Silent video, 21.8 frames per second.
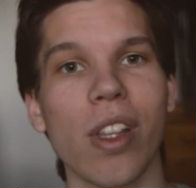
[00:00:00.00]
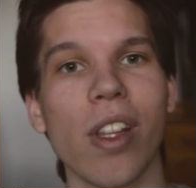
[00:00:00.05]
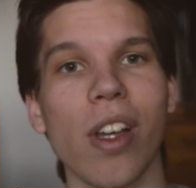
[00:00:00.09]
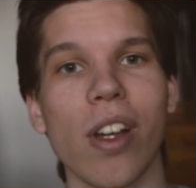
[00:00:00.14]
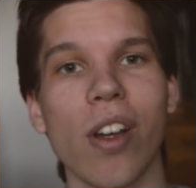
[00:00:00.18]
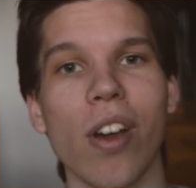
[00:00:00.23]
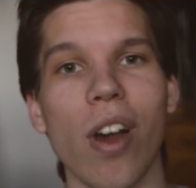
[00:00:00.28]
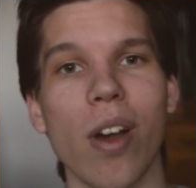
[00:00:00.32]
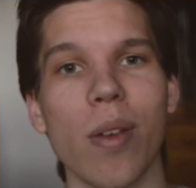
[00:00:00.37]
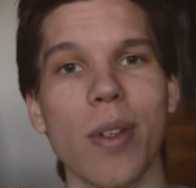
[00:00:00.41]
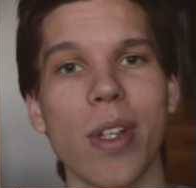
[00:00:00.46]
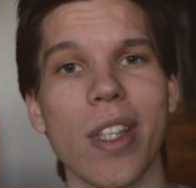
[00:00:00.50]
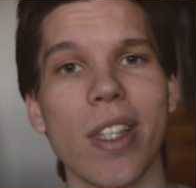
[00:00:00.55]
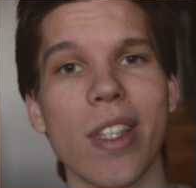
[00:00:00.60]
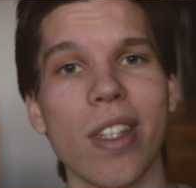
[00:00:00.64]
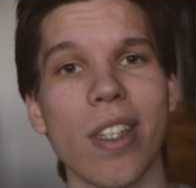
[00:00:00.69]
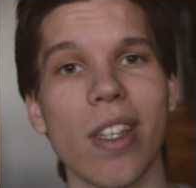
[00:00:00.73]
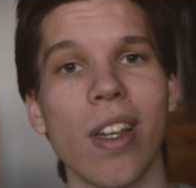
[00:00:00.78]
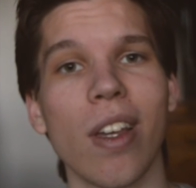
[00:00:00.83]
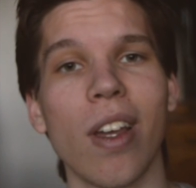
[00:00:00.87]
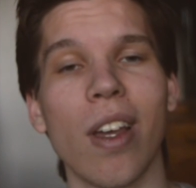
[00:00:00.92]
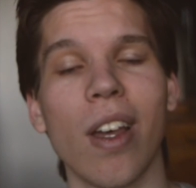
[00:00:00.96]
the
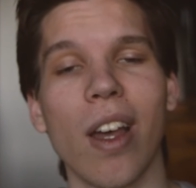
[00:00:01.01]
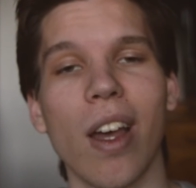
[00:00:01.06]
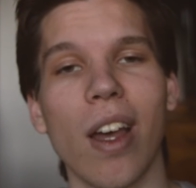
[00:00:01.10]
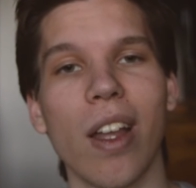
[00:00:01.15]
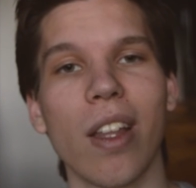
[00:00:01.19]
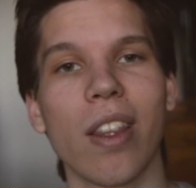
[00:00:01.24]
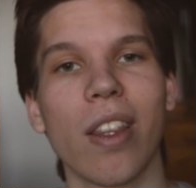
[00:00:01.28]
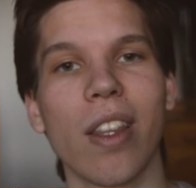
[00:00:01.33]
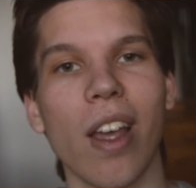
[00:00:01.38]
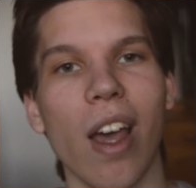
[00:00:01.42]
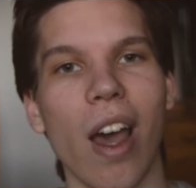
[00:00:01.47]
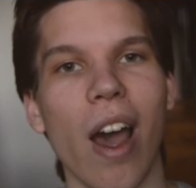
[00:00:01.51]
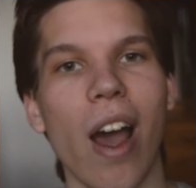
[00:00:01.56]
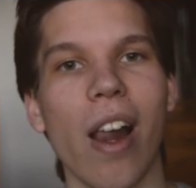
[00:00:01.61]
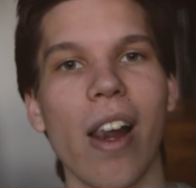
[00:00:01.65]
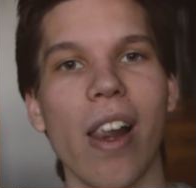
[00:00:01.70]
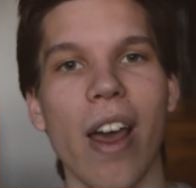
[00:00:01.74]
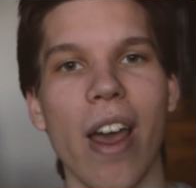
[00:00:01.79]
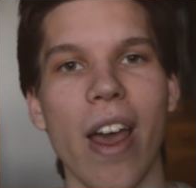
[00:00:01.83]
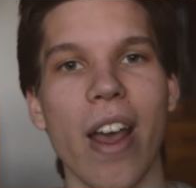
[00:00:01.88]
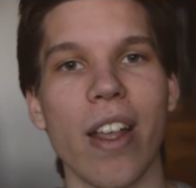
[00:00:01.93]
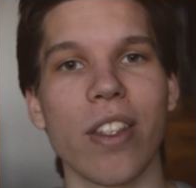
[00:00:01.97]
comments and
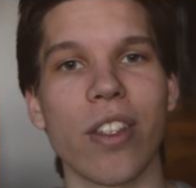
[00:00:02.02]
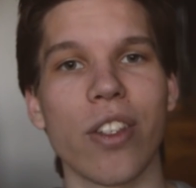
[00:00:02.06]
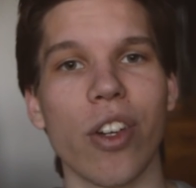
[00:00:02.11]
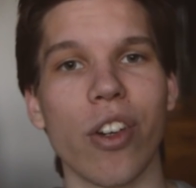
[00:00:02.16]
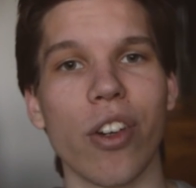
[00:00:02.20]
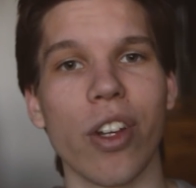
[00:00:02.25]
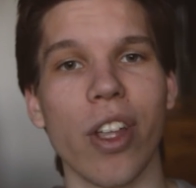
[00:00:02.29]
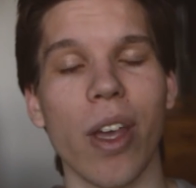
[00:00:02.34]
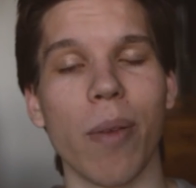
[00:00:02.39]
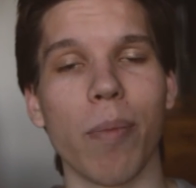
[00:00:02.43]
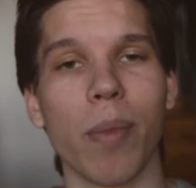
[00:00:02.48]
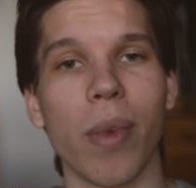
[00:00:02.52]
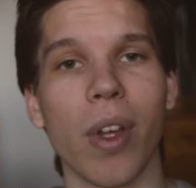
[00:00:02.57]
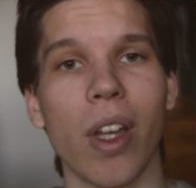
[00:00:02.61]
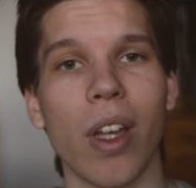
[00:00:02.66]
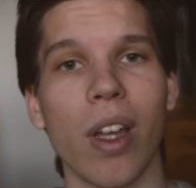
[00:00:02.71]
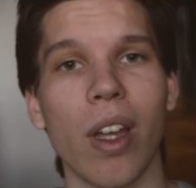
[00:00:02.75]
I'll answer them.